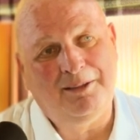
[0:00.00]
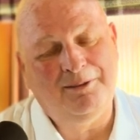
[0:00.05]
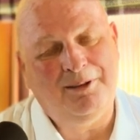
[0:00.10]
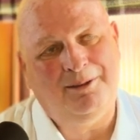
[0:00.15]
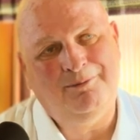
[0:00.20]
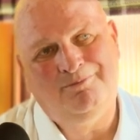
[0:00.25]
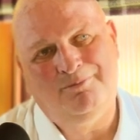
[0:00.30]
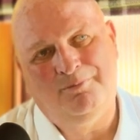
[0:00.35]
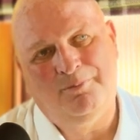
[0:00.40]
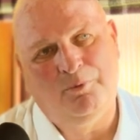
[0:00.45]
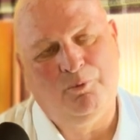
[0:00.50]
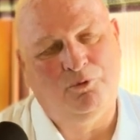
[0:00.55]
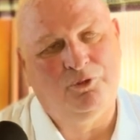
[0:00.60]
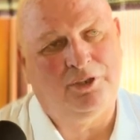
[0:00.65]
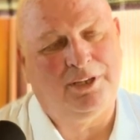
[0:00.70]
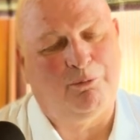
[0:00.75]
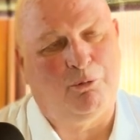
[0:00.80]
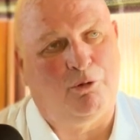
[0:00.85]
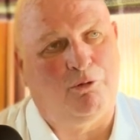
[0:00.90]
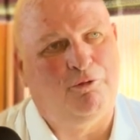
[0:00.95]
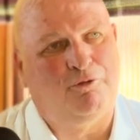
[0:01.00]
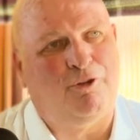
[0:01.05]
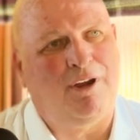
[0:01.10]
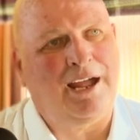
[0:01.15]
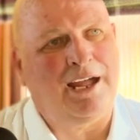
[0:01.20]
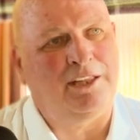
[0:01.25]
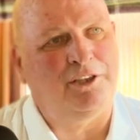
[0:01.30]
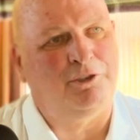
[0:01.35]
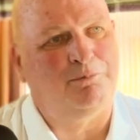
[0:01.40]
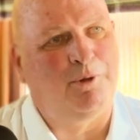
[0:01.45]
I wouldn't say we were
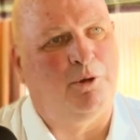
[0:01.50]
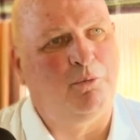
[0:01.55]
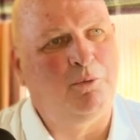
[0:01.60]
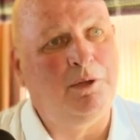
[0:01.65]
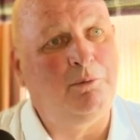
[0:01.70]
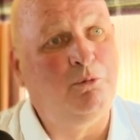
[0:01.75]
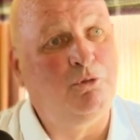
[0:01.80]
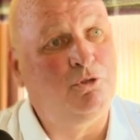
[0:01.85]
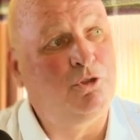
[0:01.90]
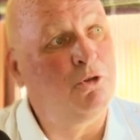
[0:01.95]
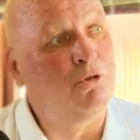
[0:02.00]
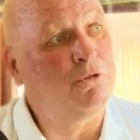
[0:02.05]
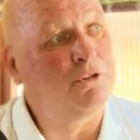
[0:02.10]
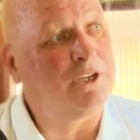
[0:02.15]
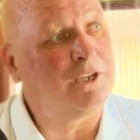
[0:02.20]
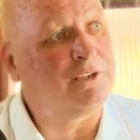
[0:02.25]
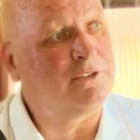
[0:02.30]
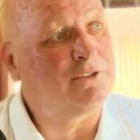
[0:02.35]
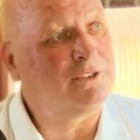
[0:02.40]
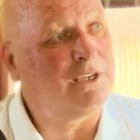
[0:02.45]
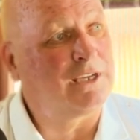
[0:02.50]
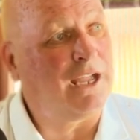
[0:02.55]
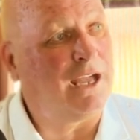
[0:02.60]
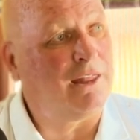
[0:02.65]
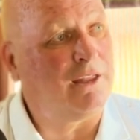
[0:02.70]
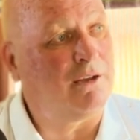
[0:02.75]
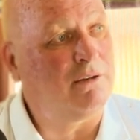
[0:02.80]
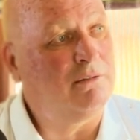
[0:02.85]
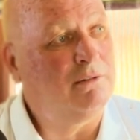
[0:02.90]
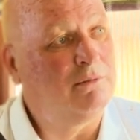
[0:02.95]
friends, but we would do things
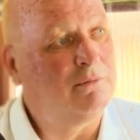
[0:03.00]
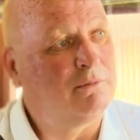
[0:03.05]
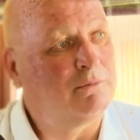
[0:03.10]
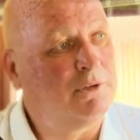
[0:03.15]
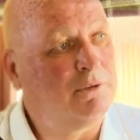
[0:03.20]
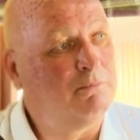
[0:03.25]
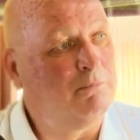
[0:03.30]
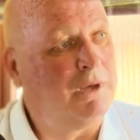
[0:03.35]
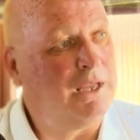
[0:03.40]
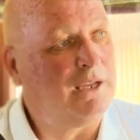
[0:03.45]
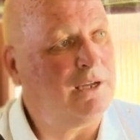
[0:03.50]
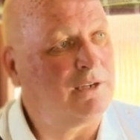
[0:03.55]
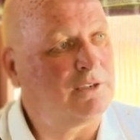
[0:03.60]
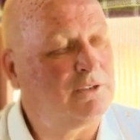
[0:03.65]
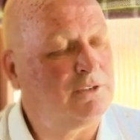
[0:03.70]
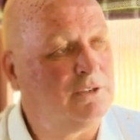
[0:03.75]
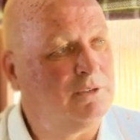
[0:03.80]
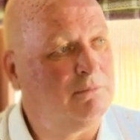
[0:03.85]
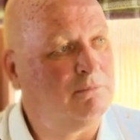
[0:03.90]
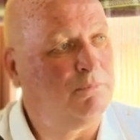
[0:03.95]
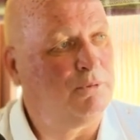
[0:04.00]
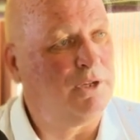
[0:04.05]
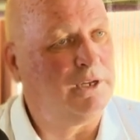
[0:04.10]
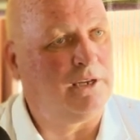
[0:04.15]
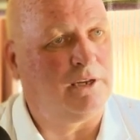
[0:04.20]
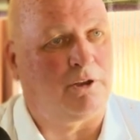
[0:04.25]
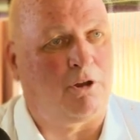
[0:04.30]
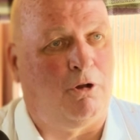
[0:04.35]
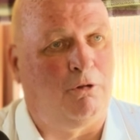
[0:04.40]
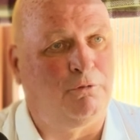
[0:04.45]
together. We'd mix and play mm-hmm. on
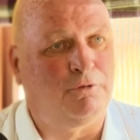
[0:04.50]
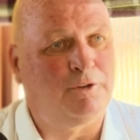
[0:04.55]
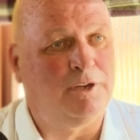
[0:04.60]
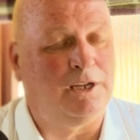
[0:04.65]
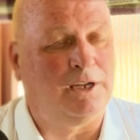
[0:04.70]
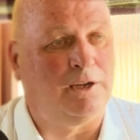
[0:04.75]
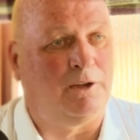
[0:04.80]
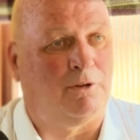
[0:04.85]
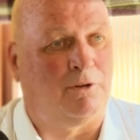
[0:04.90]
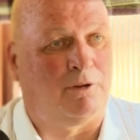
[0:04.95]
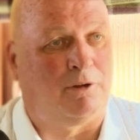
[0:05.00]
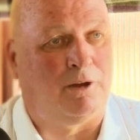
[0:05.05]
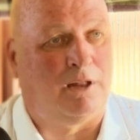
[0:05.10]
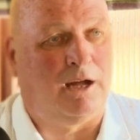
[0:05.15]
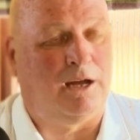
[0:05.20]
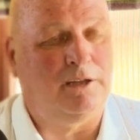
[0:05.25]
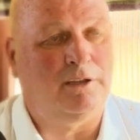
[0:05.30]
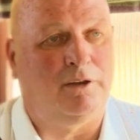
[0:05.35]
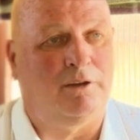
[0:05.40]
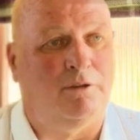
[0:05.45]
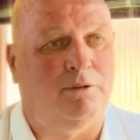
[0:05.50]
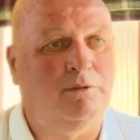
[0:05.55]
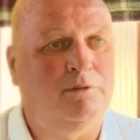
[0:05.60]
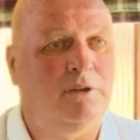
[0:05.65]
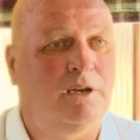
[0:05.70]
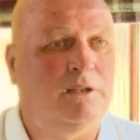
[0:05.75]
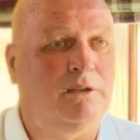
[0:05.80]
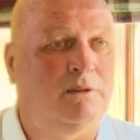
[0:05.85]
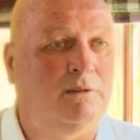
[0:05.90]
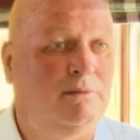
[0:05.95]
a hmm. golf day or like you know,
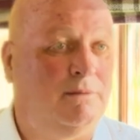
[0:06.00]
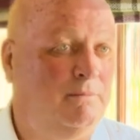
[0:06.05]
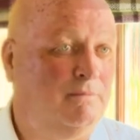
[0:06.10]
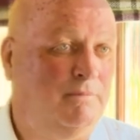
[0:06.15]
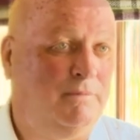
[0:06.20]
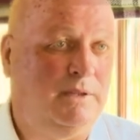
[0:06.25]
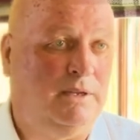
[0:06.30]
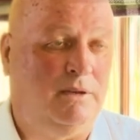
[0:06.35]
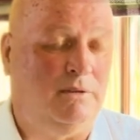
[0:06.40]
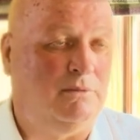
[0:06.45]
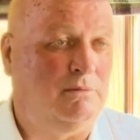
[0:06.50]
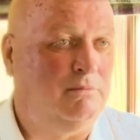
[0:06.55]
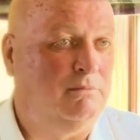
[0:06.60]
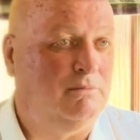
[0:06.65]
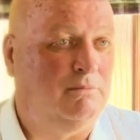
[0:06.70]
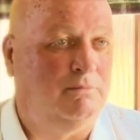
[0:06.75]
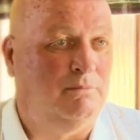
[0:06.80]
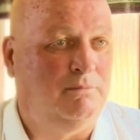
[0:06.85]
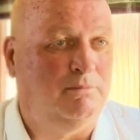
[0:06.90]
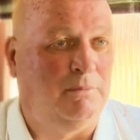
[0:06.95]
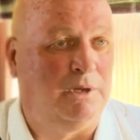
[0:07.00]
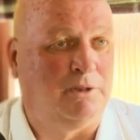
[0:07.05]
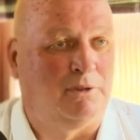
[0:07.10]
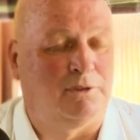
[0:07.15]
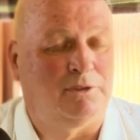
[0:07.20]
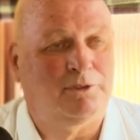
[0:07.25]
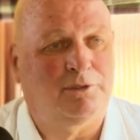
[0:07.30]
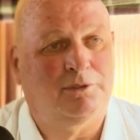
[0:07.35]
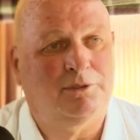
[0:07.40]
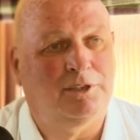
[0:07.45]
and you know,
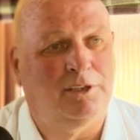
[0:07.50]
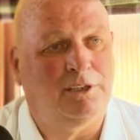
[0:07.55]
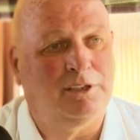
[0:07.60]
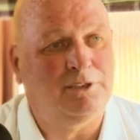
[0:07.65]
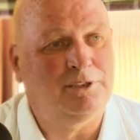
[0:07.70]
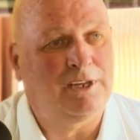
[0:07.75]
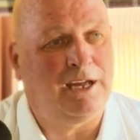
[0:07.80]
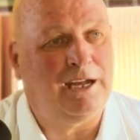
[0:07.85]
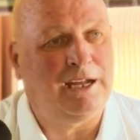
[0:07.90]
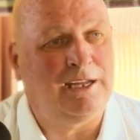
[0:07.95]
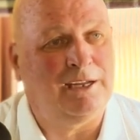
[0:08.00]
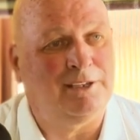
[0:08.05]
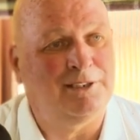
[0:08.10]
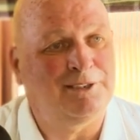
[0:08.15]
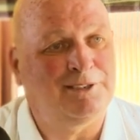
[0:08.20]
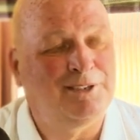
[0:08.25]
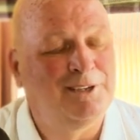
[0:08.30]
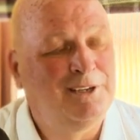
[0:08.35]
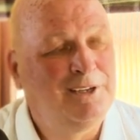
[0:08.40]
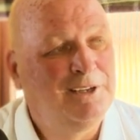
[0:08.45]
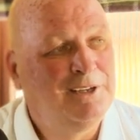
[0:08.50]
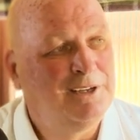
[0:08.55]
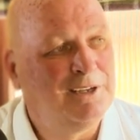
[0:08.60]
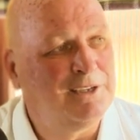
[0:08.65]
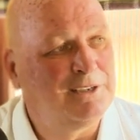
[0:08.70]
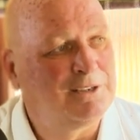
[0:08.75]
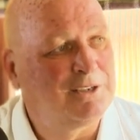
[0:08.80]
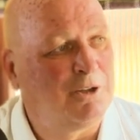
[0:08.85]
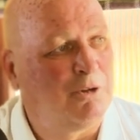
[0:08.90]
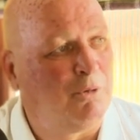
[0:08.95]
Milt to this day is
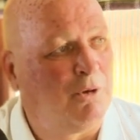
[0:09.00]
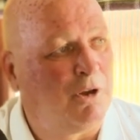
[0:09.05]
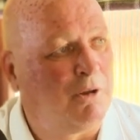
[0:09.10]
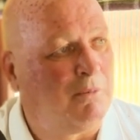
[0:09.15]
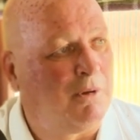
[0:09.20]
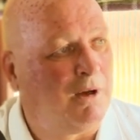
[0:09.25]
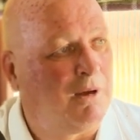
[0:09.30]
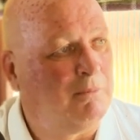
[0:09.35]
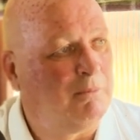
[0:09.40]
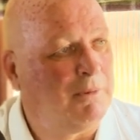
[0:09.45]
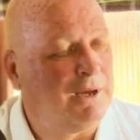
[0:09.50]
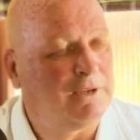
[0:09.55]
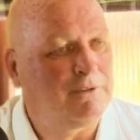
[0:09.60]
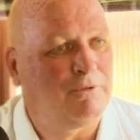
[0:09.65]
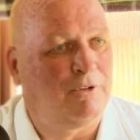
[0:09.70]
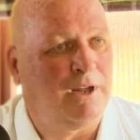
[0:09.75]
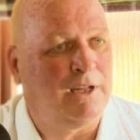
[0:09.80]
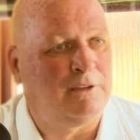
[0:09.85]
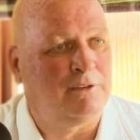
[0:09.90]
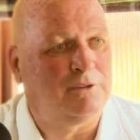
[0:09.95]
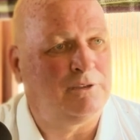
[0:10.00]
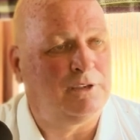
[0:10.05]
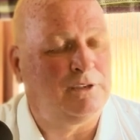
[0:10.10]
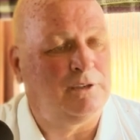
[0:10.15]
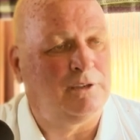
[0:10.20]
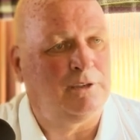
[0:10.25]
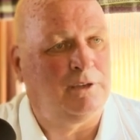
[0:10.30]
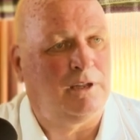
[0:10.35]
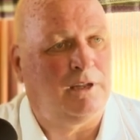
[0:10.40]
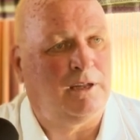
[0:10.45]
He's yeah. still one of my best friends
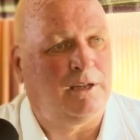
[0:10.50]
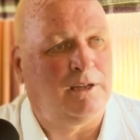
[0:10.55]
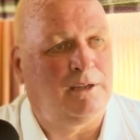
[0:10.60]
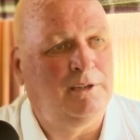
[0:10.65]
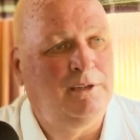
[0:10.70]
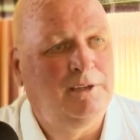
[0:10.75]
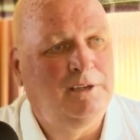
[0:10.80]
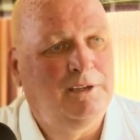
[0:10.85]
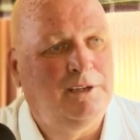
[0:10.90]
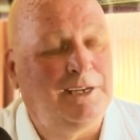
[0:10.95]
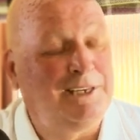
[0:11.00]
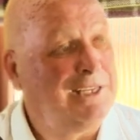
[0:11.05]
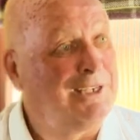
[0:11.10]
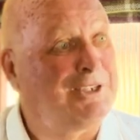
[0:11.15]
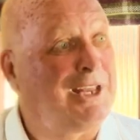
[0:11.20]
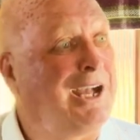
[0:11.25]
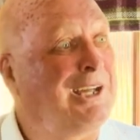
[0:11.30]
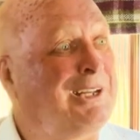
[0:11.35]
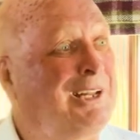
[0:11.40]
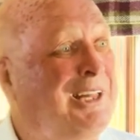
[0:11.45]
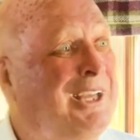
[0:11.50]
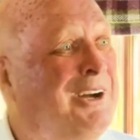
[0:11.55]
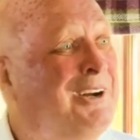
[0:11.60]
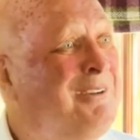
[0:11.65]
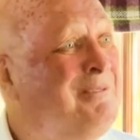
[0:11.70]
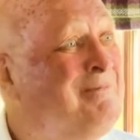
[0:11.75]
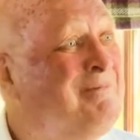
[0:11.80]
in uh, in East Anglia.